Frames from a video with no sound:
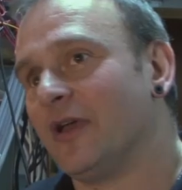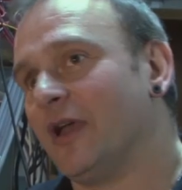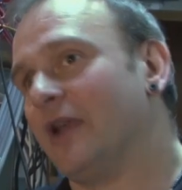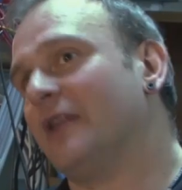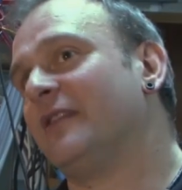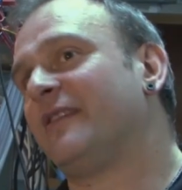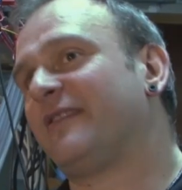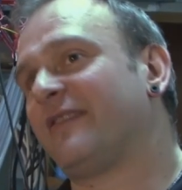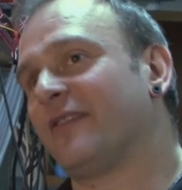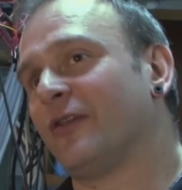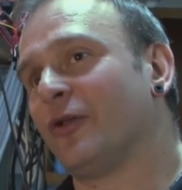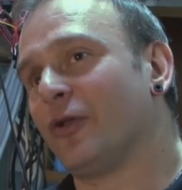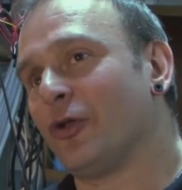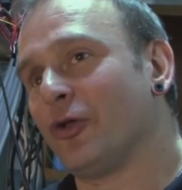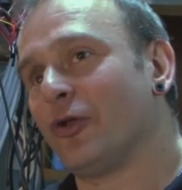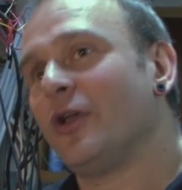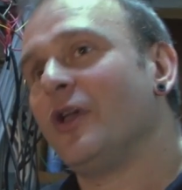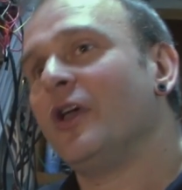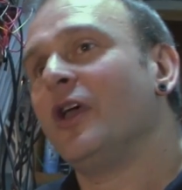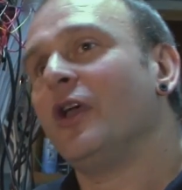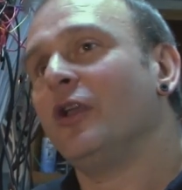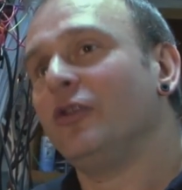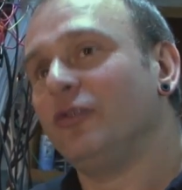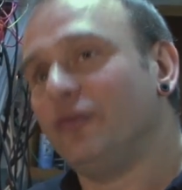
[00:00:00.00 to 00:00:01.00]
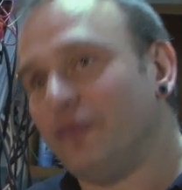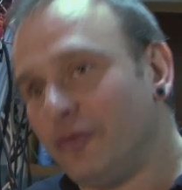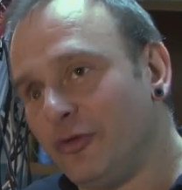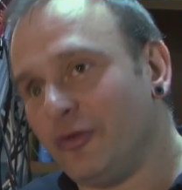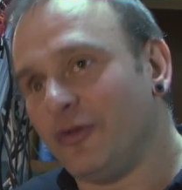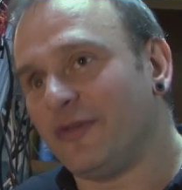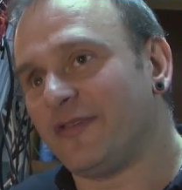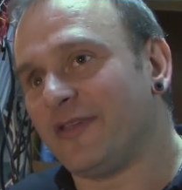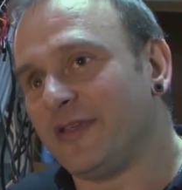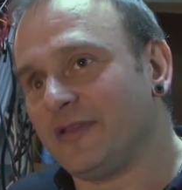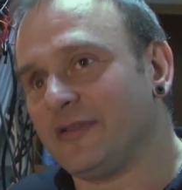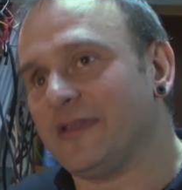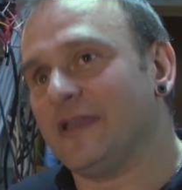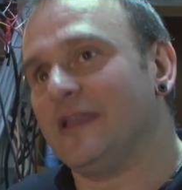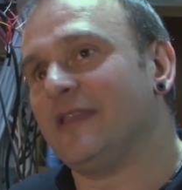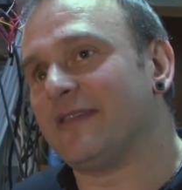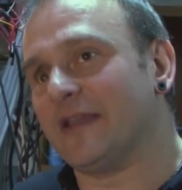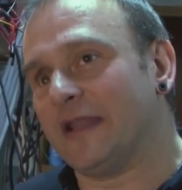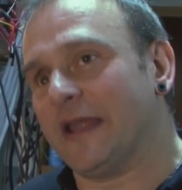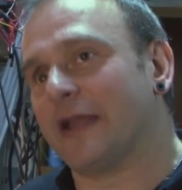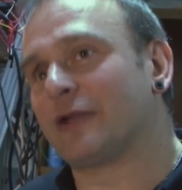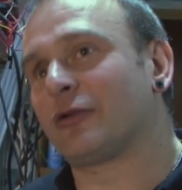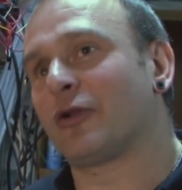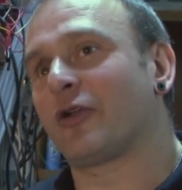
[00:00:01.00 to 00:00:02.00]
And so using these
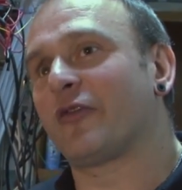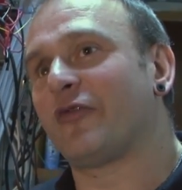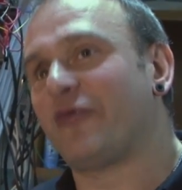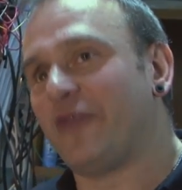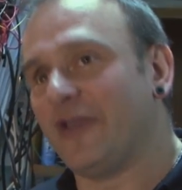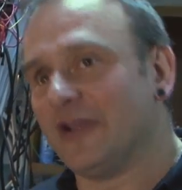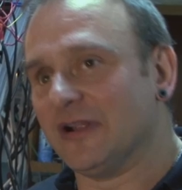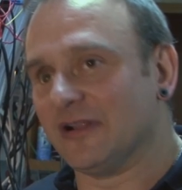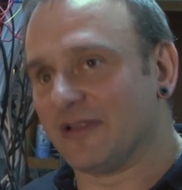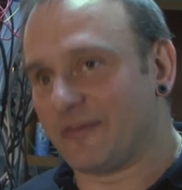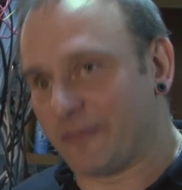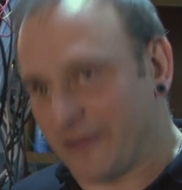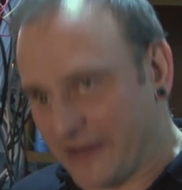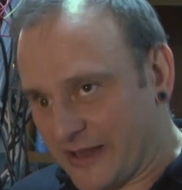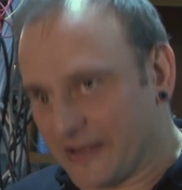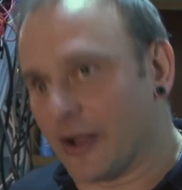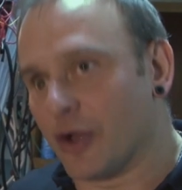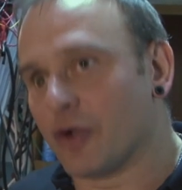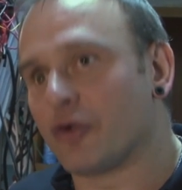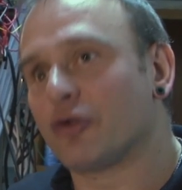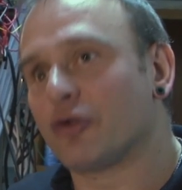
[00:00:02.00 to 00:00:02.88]
electric fields, we can now